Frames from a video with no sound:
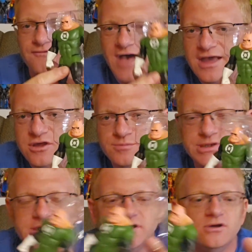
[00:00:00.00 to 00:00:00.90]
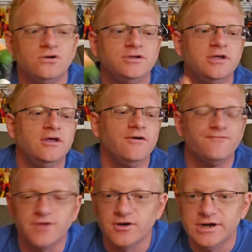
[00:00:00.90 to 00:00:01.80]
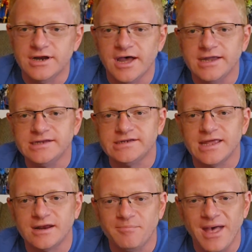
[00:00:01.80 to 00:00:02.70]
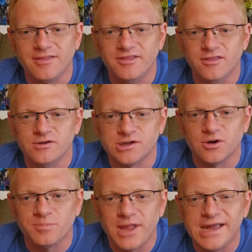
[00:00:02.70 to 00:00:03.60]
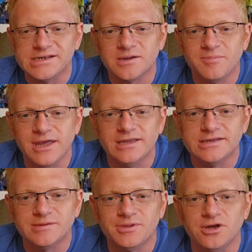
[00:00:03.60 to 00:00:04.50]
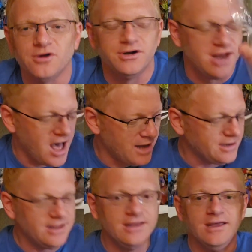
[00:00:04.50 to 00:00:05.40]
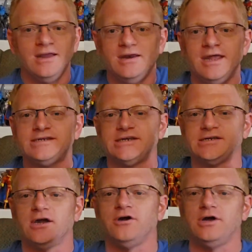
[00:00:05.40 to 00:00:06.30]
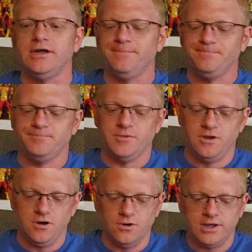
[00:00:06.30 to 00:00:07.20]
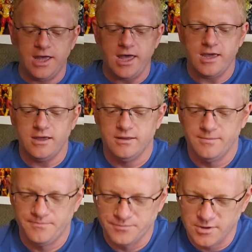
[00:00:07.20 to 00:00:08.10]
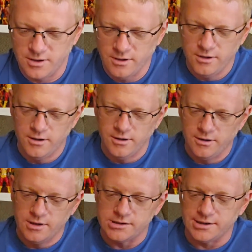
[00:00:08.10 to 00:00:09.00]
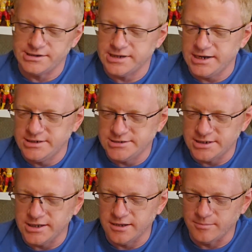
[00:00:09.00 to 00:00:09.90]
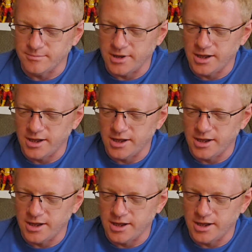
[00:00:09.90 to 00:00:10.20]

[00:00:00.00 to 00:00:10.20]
vacuum sealed. Very nice. Those little plastic bands simply are not necessary. Okay. So let's get into him.